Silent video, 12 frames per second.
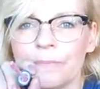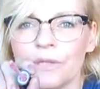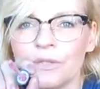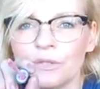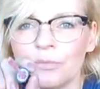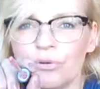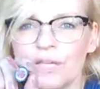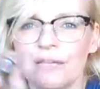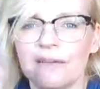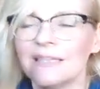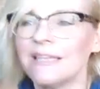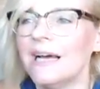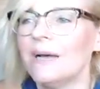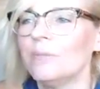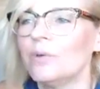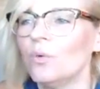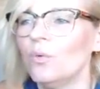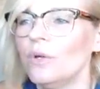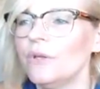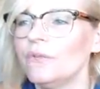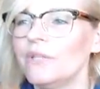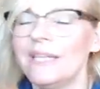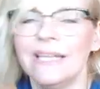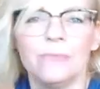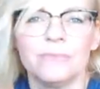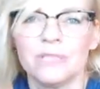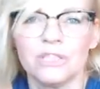Looks pretty like that, but all over the lips.